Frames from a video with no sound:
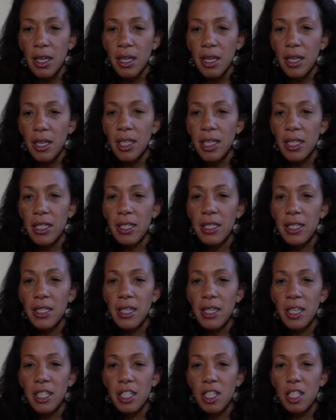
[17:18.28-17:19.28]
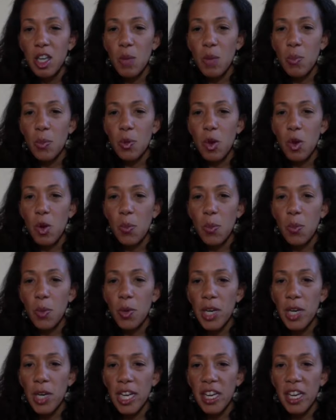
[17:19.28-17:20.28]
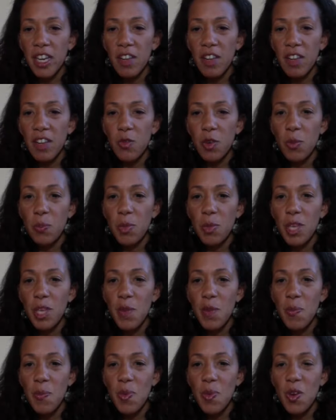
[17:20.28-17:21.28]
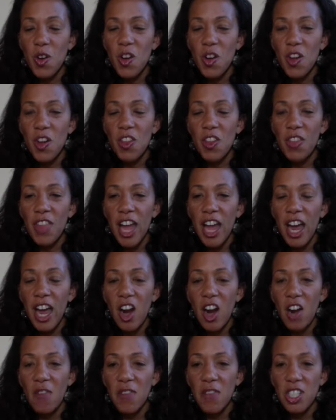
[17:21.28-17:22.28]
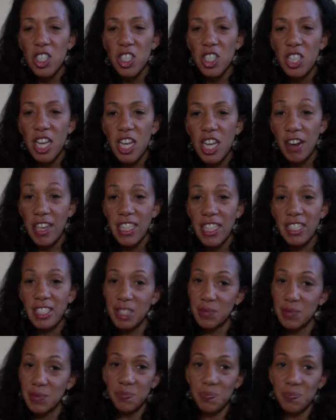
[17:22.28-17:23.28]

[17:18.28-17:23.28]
is this appropriate for people that are vegetarians?